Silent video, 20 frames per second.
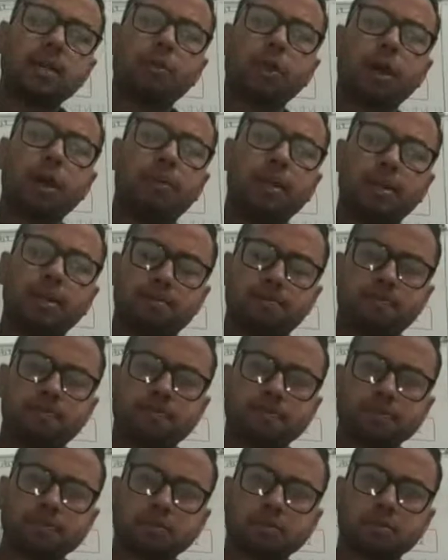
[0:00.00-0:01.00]
in a problem
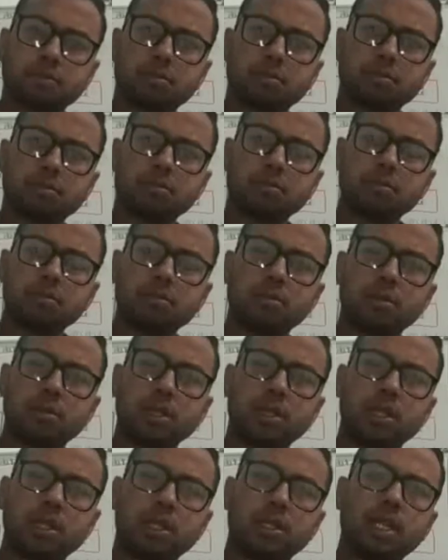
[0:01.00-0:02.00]

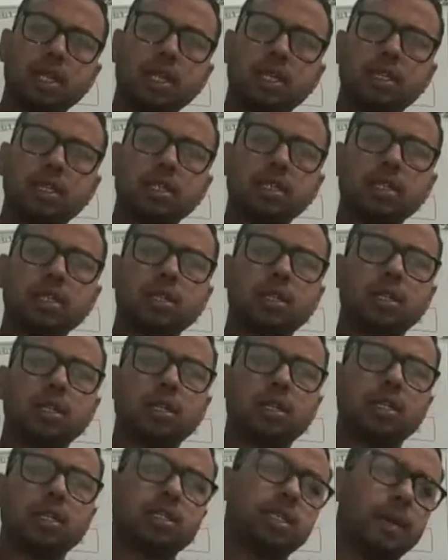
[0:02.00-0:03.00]
that
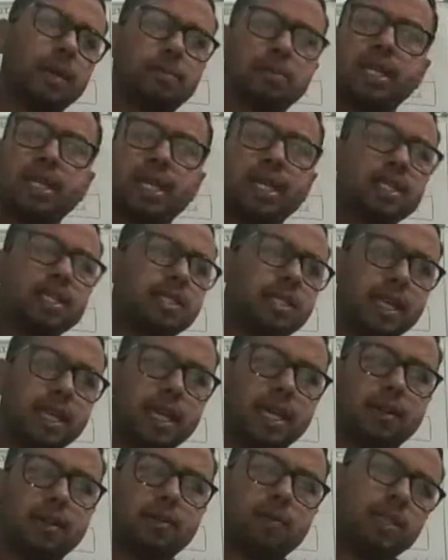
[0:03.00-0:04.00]
something is
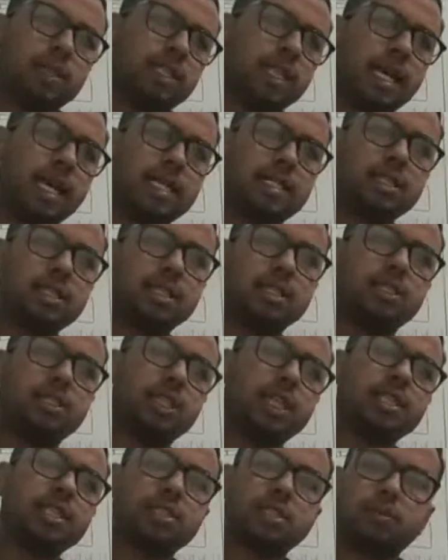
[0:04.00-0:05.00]
there which has
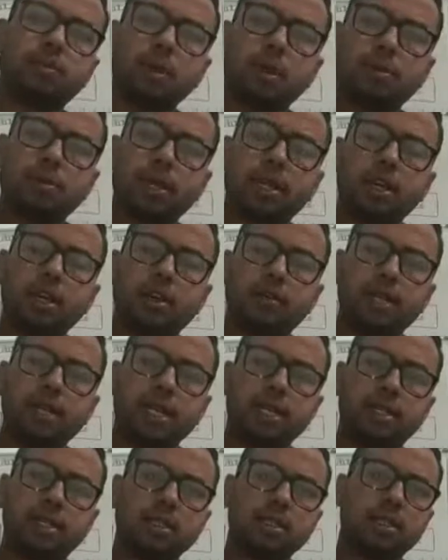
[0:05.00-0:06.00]
changed the property of
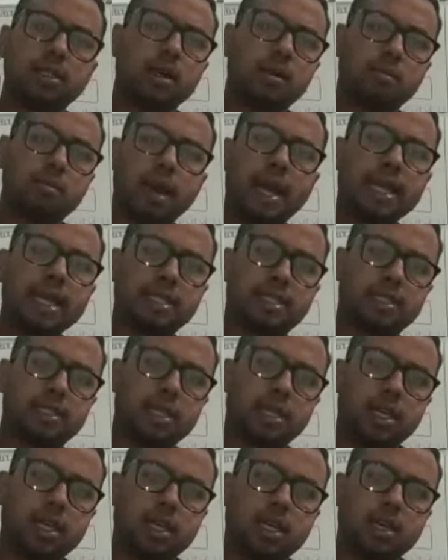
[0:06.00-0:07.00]
that
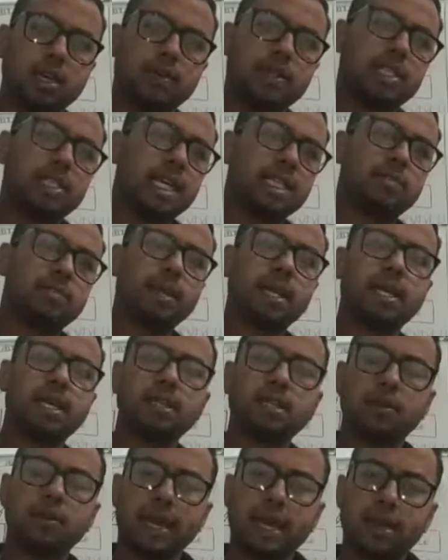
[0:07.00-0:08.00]
mice, which has
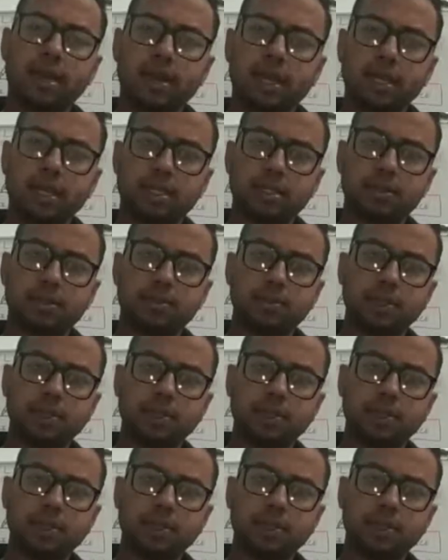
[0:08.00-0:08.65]
become virulent.